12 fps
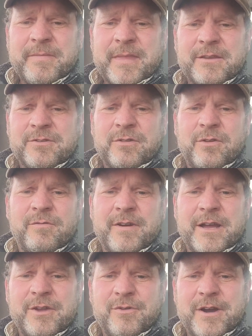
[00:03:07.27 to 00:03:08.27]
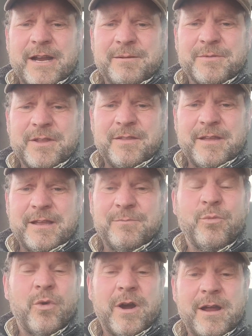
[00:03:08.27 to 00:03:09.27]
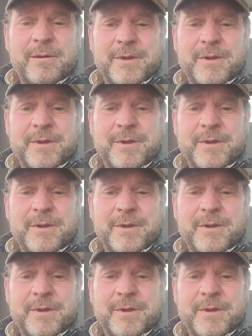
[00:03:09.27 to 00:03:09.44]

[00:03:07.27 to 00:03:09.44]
it's a low value item to them. Why?